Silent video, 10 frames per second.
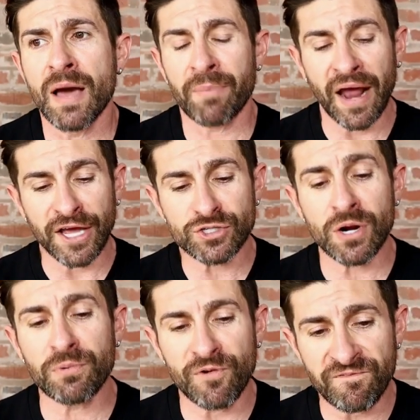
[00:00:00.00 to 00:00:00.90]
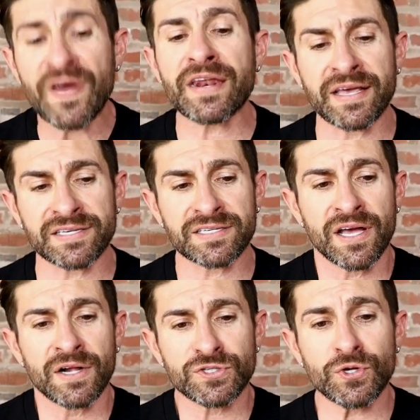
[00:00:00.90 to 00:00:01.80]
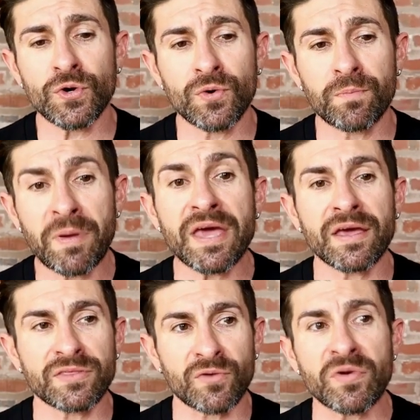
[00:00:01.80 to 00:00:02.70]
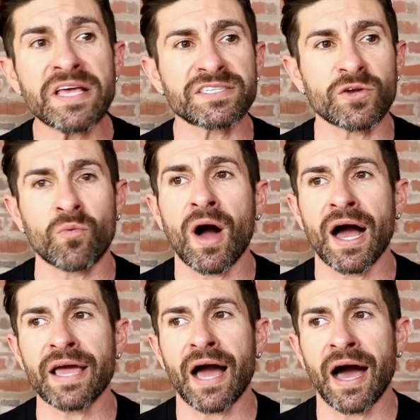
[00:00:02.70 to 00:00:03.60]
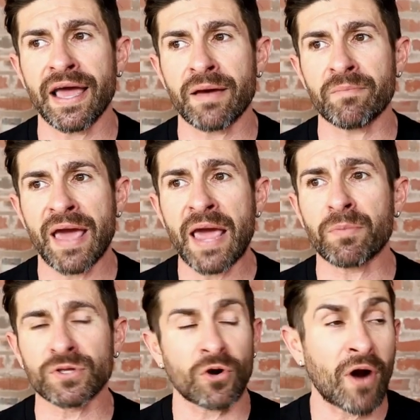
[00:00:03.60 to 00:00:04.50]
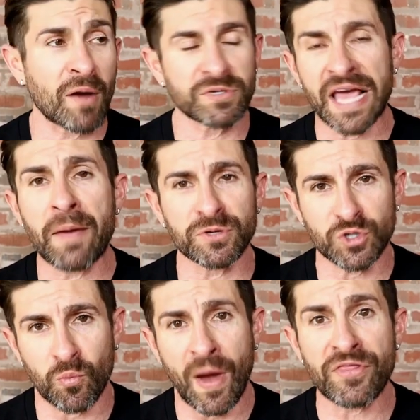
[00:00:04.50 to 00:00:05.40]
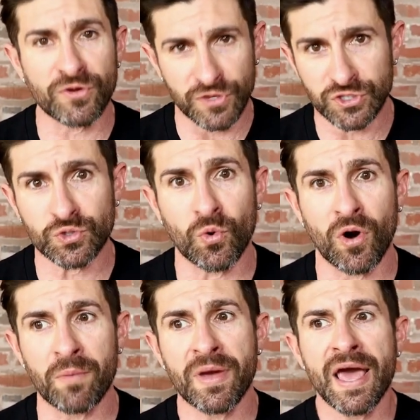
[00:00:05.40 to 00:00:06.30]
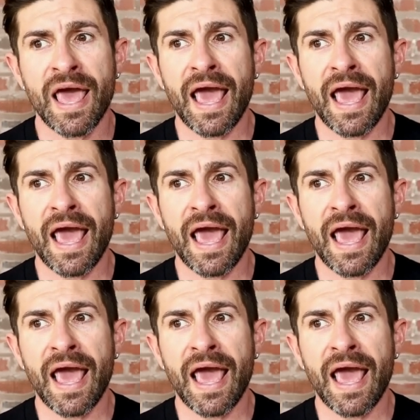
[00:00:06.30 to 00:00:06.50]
But I attribute fitness to being the reason why I was able to weather the storm,